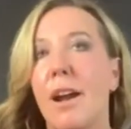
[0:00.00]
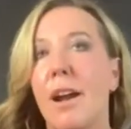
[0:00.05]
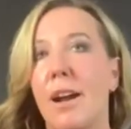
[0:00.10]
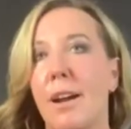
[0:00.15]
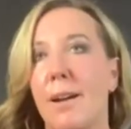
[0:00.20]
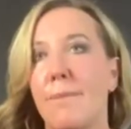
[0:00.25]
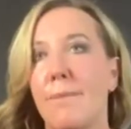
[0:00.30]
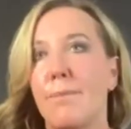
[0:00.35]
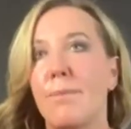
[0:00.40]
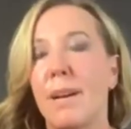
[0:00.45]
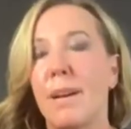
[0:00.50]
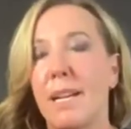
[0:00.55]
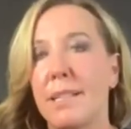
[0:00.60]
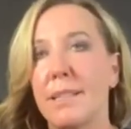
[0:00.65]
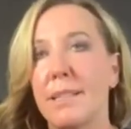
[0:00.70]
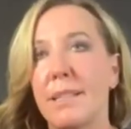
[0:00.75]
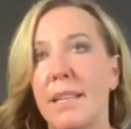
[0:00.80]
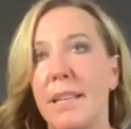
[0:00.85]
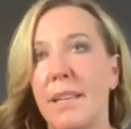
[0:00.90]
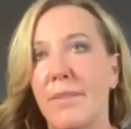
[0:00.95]

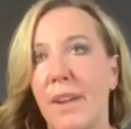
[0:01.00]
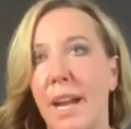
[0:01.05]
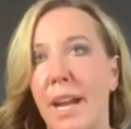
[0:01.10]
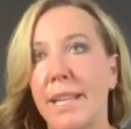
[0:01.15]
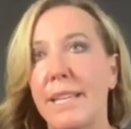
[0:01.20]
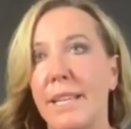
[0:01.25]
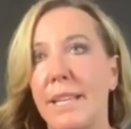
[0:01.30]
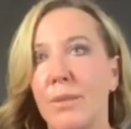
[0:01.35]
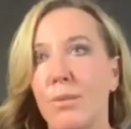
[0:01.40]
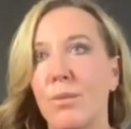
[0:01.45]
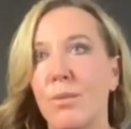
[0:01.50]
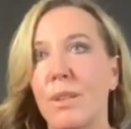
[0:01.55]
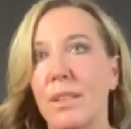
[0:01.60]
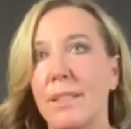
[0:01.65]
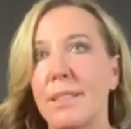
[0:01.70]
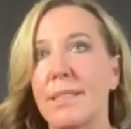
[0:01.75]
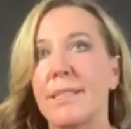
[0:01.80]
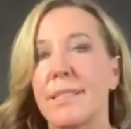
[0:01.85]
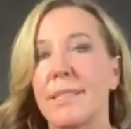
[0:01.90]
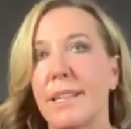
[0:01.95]
But if I get
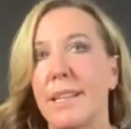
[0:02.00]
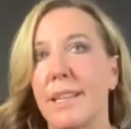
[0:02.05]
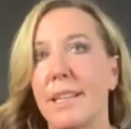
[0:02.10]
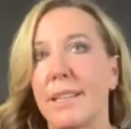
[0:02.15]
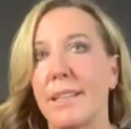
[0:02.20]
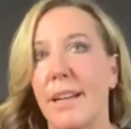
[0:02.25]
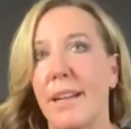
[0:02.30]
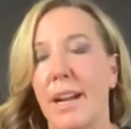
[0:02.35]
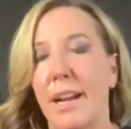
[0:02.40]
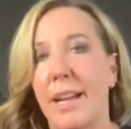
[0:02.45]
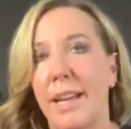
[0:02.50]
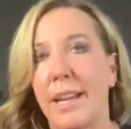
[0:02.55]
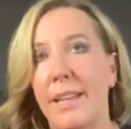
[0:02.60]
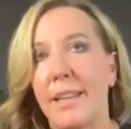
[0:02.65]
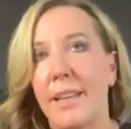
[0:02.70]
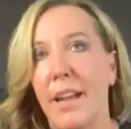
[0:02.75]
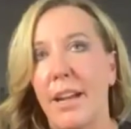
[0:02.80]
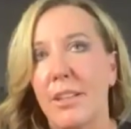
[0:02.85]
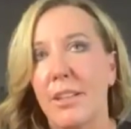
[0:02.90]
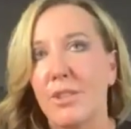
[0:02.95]
really sick,
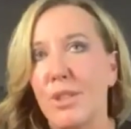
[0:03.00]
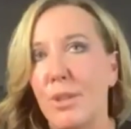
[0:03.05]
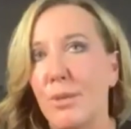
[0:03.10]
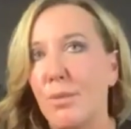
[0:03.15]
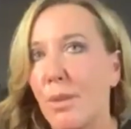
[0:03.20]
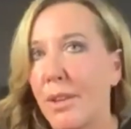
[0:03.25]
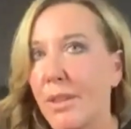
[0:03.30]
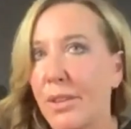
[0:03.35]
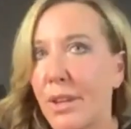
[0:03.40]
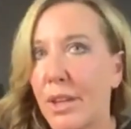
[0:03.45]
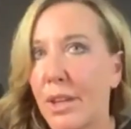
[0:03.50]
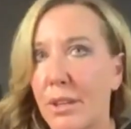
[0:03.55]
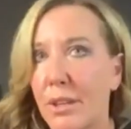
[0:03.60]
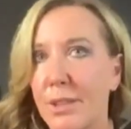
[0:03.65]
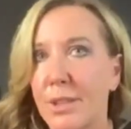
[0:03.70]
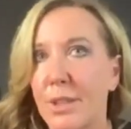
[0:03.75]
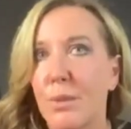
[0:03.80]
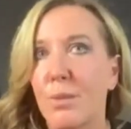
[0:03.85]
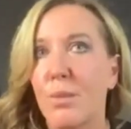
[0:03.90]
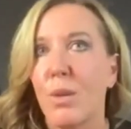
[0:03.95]
I'll do
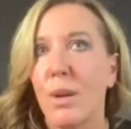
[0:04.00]
1/3 to